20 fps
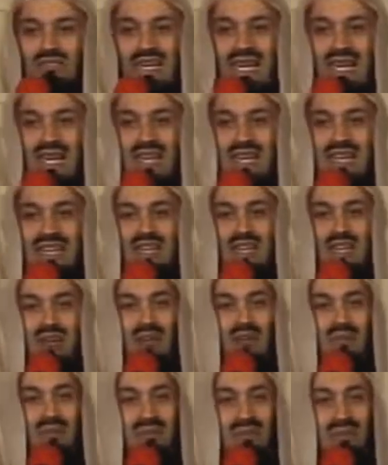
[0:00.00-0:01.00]
trying in
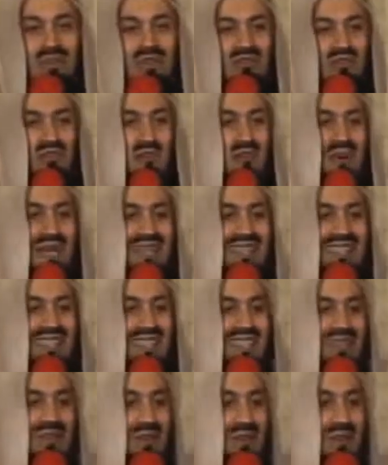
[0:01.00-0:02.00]
their own beautiful
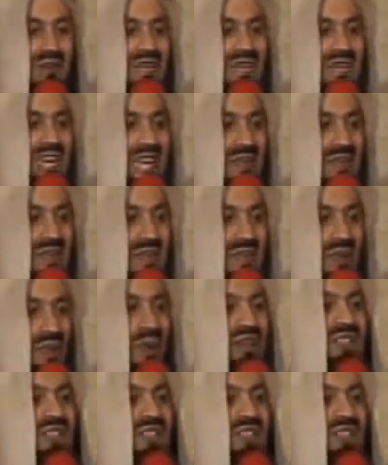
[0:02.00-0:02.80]
ways and everybody came.